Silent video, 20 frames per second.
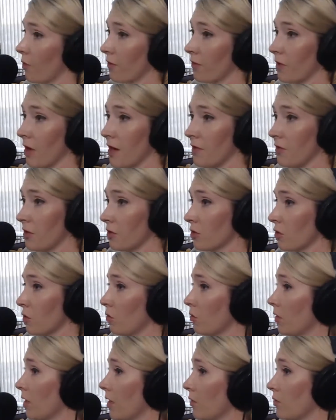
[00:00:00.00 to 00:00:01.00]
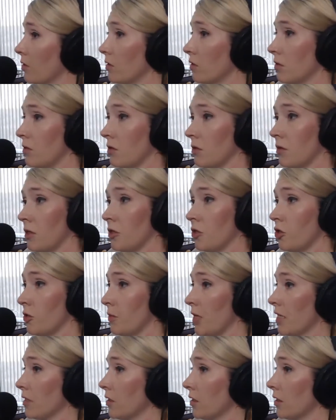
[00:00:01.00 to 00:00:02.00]
or five years old, I was in
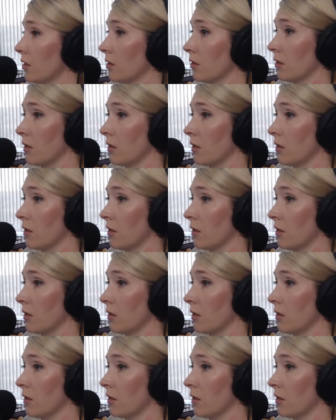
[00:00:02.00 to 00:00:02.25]
gymnastics,